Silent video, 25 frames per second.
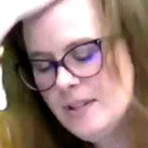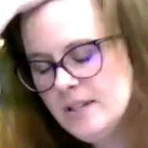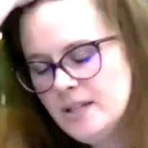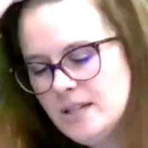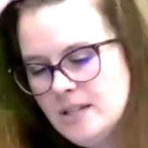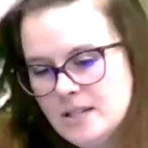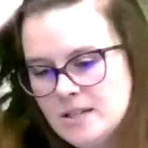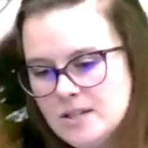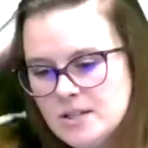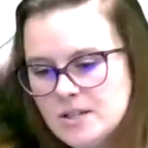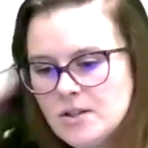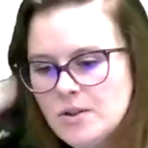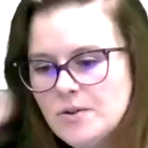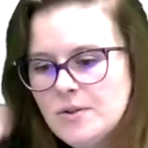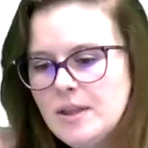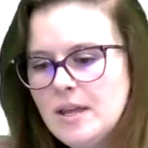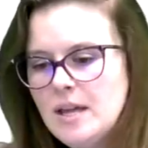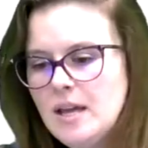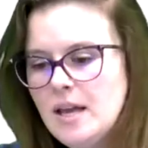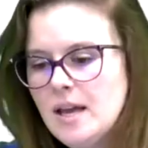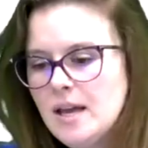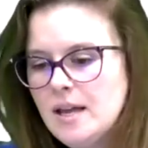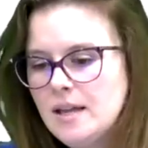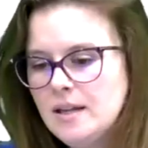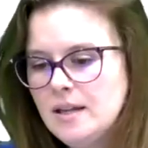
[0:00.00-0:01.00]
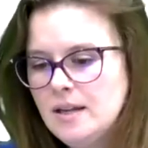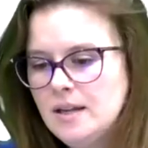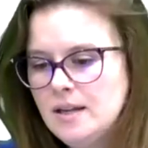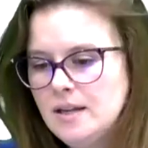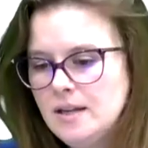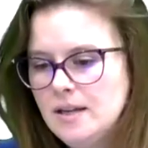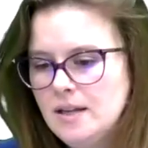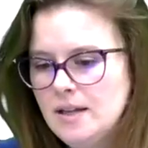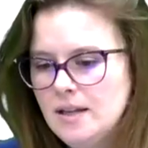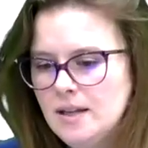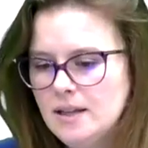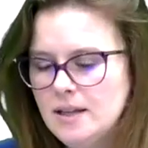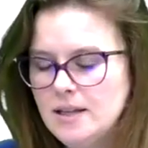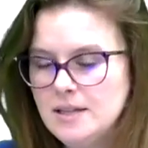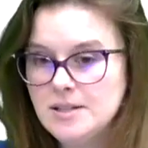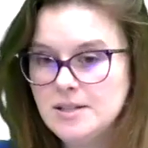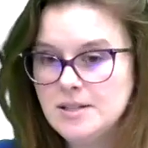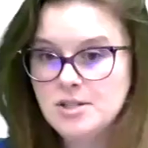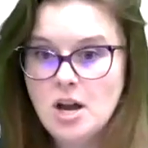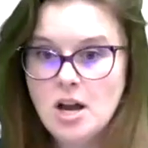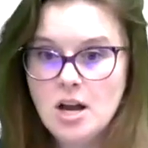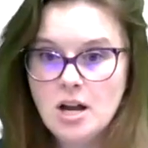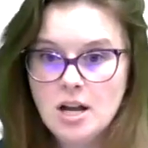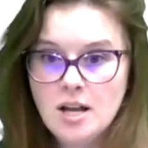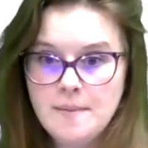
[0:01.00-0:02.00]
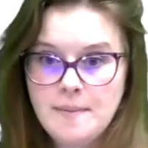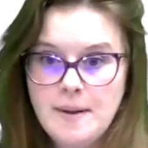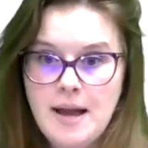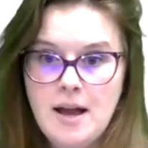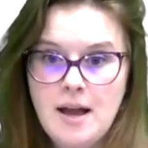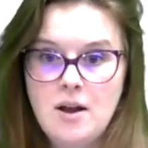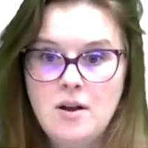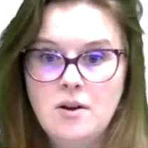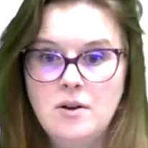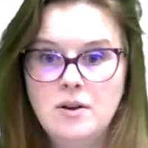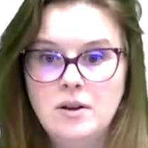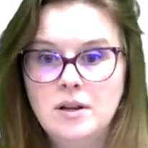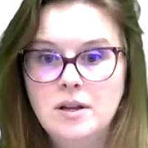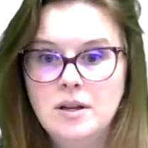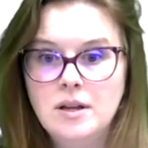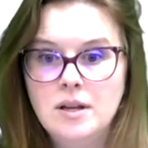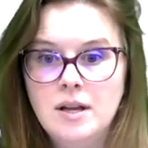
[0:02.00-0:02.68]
So then let's talk about